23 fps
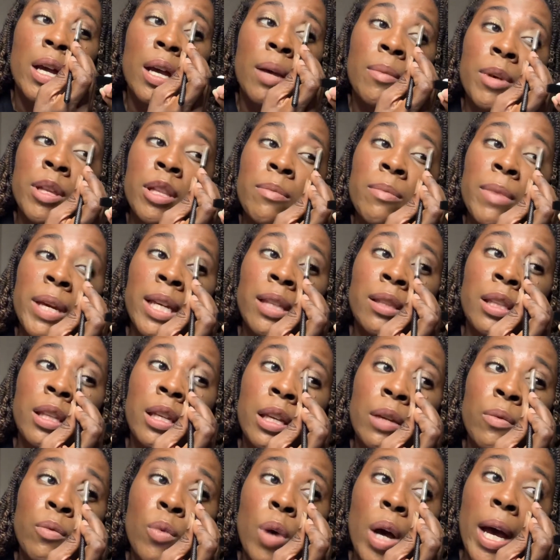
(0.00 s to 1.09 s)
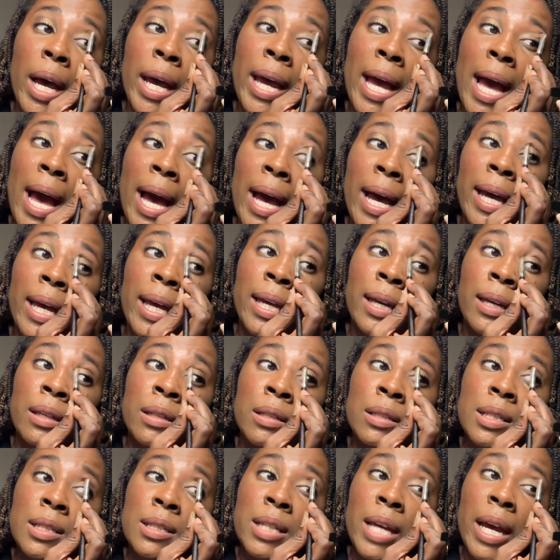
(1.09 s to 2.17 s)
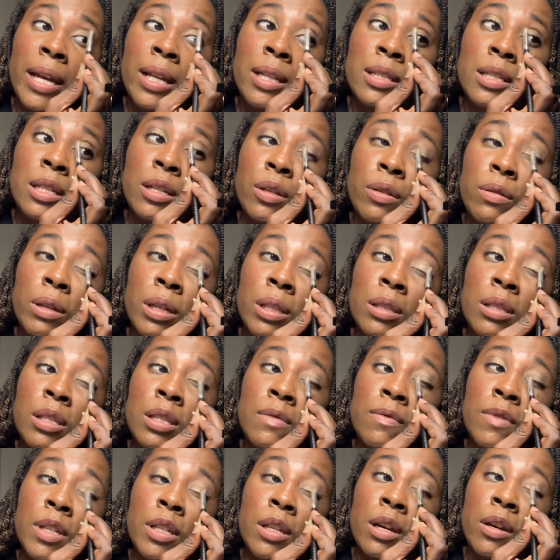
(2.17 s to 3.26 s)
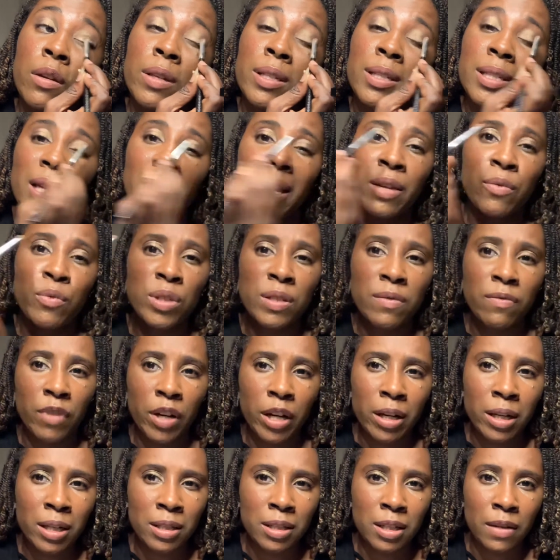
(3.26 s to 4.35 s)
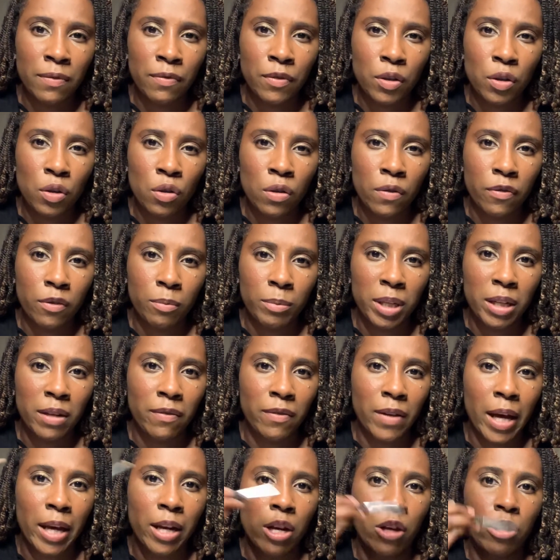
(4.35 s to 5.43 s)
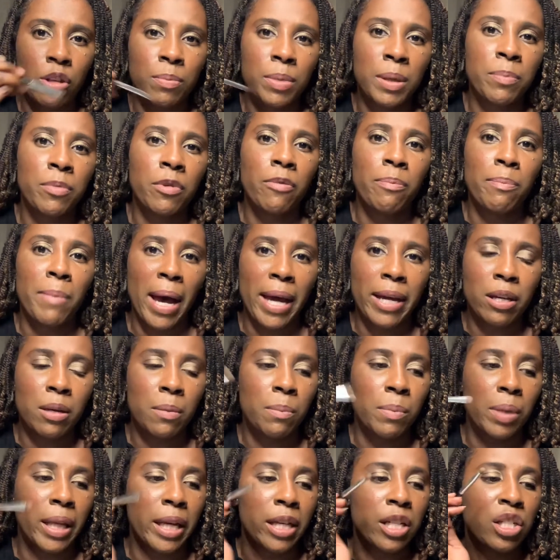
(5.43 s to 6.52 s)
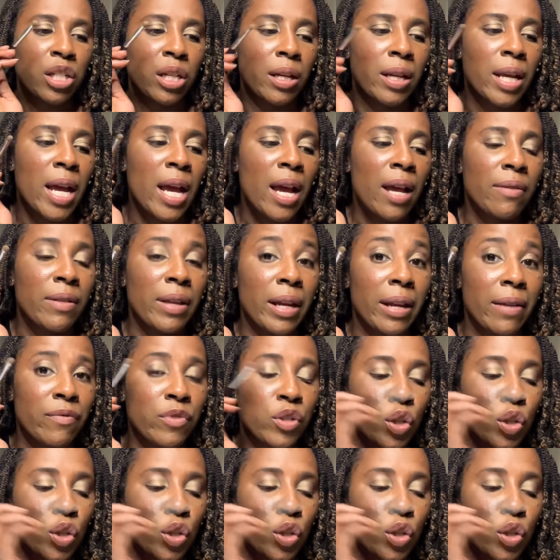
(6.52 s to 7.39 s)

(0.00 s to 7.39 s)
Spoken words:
But the main thing and why I decided to create this video is it was very difficult for me to find other people of my complexion that have